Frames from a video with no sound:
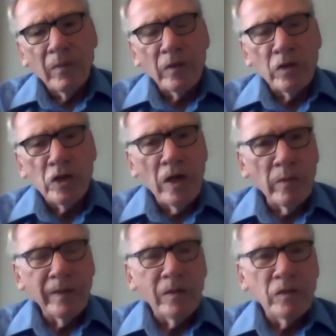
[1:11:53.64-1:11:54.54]
for the
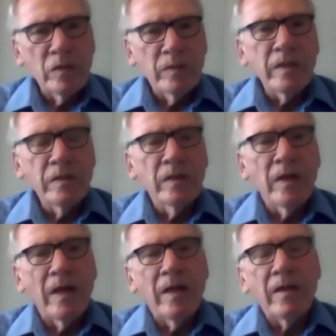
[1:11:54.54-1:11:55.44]
sharing that you did
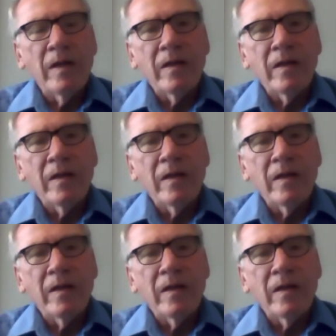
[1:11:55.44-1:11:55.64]
today.